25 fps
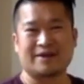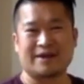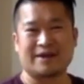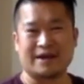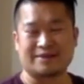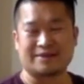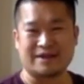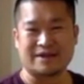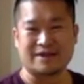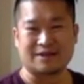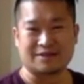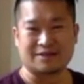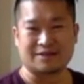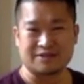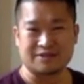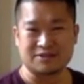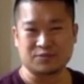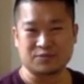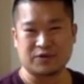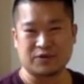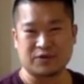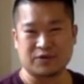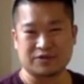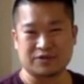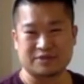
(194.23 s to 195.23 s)
Get that
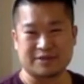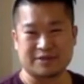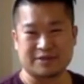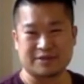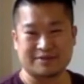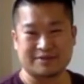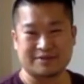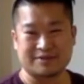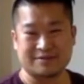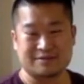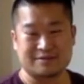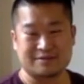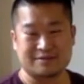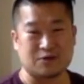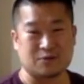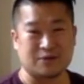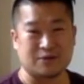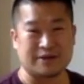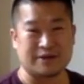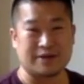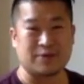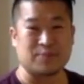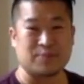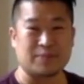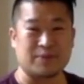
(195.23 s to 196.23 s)
list, because you know
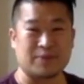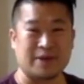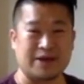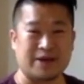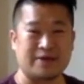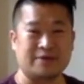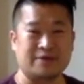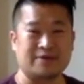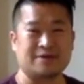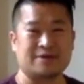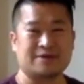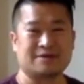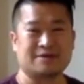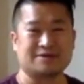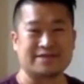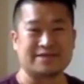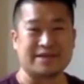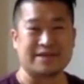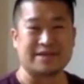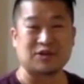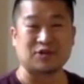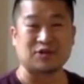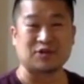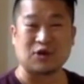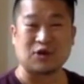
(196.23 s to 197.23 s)
what? It may
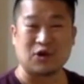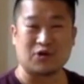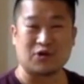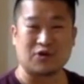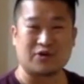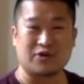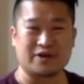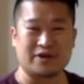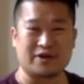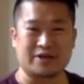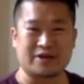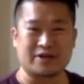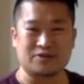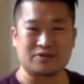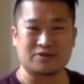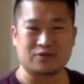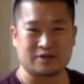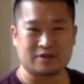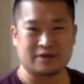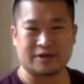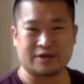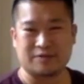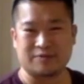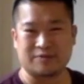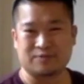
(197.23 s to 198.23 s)
take longer than you
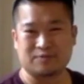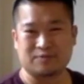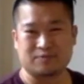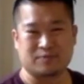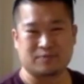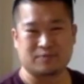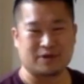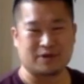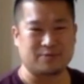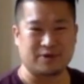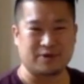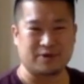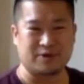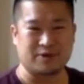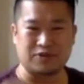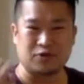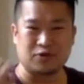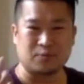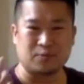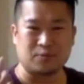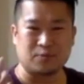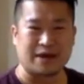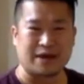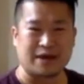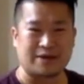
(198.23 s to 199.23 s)
think. It maybe in your
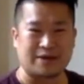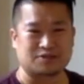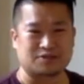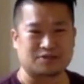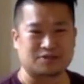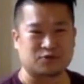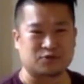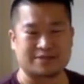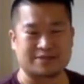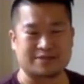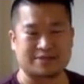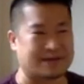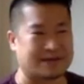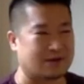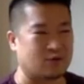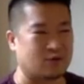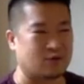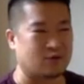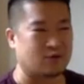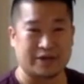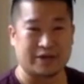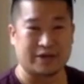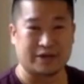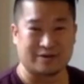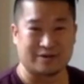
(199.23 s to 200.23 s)
mind it's only going to take a
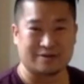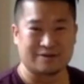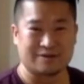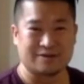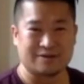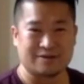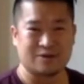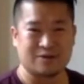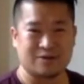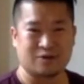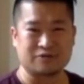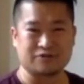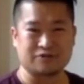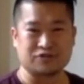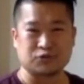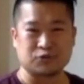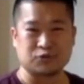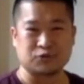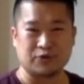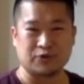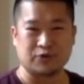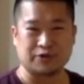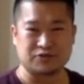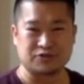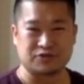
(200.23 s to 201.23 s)
week or 2
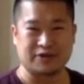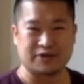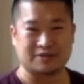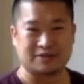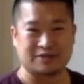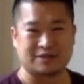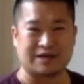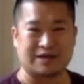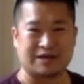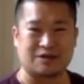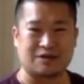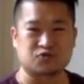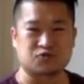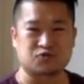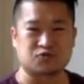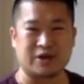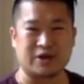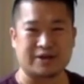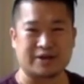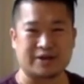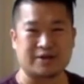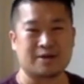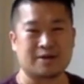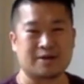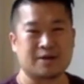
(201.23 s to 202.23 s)
weeks to get the house
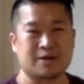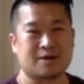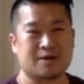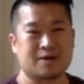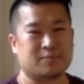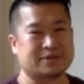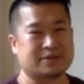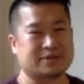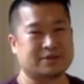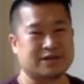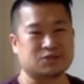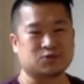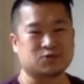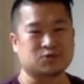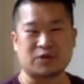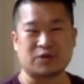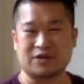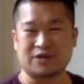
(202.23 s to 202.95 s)
ready. But guess what?